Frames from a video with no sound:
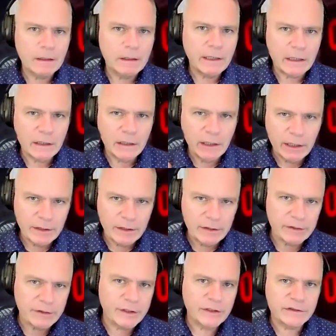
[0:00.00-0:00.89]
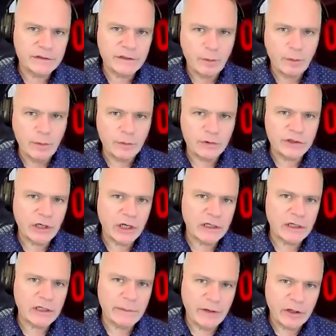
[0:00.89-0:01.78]
like a lot of the things that we were
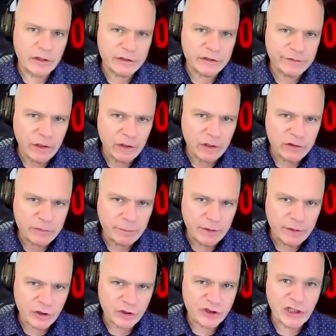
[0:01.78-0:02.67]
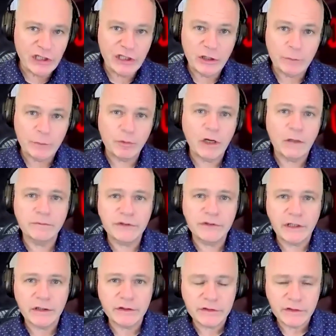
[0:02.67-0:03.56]
talking about as far as Biller Genie, the
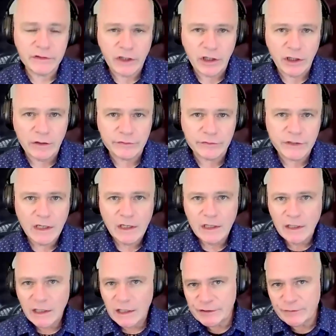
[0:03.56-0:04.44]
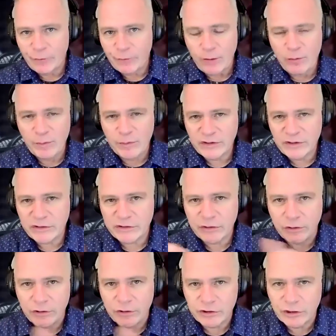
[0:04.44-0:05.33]
problems that it solves, as a former
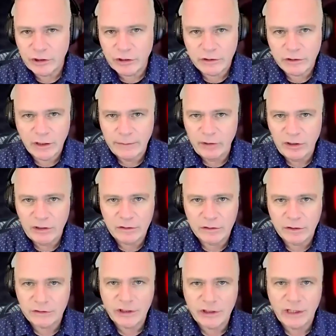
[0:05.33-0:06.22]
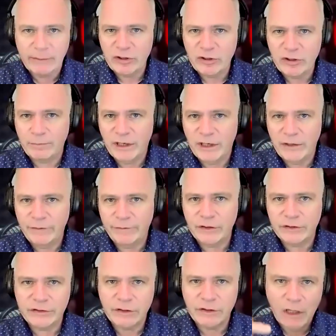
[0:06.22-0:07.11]
business owner, John, I mean, talk about the
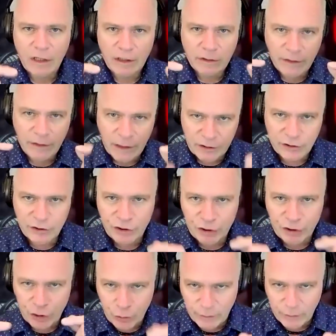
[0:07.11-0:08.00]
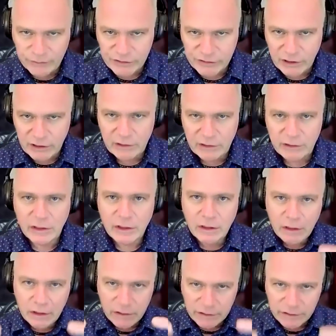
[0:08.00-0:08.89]
benefits that you have seen
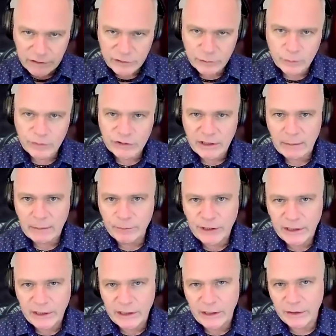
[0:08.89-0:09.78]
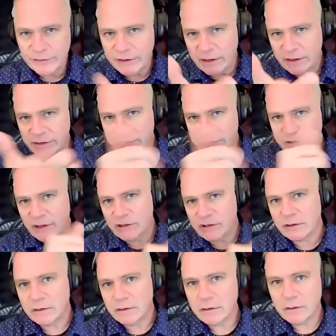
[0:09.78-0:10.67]
since we started planning out today's
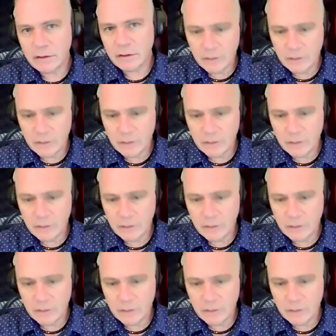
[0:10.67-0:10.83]
session.